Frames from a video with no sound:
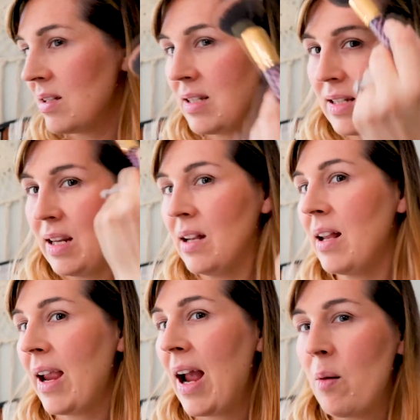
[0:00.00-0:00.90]
See
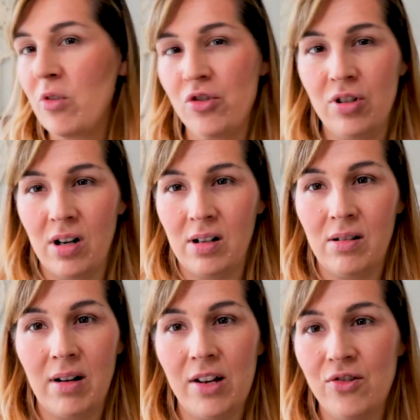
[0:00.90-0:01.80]
like how much
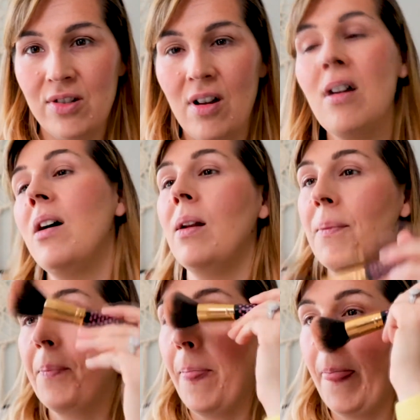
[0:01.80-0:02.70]
darker I just got,
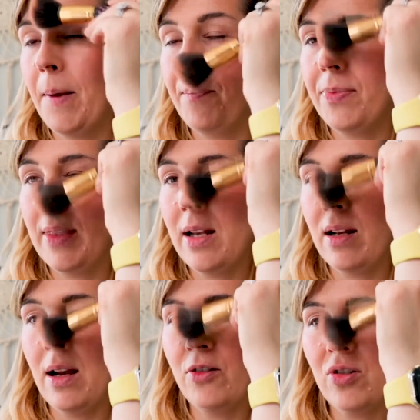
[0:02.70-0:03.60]
and
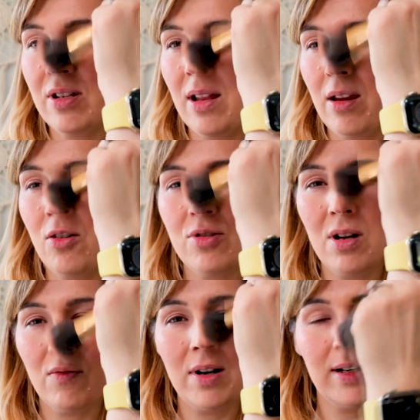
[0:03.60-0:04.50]
then I just
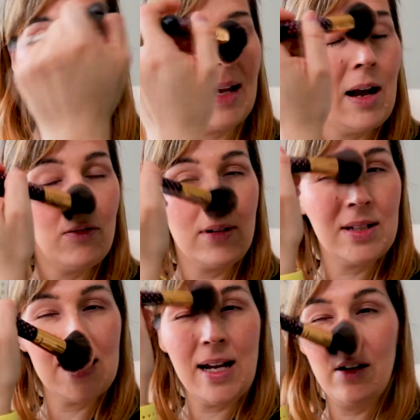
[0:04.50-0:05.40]
usually run it down
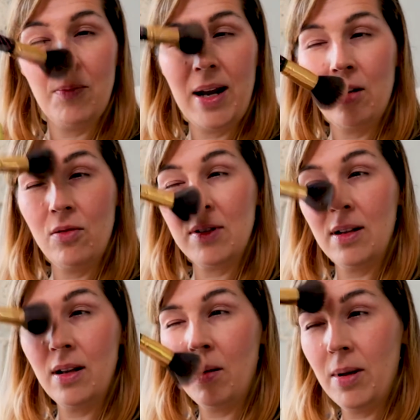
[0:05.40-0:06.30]
the side of my nose
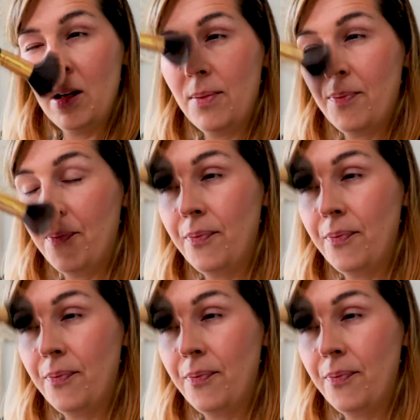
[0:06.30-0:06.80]
a little bit.